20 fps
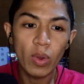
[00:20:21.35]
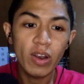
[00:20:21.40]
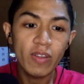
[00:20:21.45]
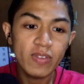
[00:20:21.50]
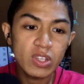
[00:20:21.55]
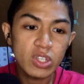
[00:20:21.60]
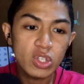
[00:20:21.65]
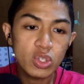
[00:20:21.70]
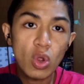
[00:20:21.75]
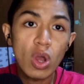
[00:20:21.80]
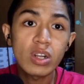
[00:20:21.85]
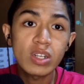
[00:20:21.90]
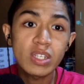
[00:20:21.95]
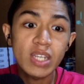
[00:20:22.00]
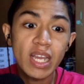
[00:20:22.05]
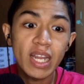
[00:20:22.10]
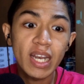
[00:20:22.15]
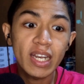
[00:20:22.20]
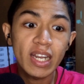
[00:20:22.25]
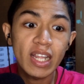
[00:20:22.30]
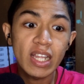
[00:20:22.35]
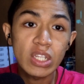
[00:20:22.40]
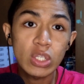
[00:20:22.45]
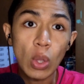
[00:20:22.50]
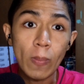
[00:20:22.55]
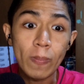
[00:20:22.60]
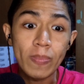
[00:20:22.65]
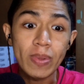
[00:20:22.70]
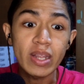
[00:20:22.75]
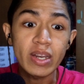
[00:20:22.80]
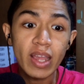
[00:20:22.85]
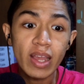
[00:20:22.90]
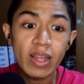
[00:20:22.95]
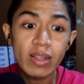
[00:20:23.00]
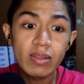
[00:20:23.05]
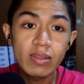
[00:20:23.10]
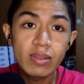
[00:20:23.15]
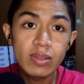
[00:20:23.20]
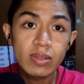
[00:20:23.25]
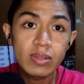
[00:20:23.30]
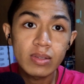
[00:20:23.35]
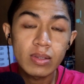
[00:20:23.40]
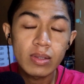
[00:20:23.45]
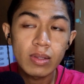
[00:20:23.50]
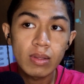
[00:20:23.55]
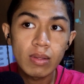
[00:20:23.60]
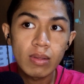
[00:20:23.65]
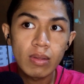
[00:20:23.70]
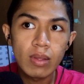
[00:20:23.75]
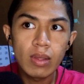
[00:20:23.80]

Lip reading: one of its strong tenet is obedience.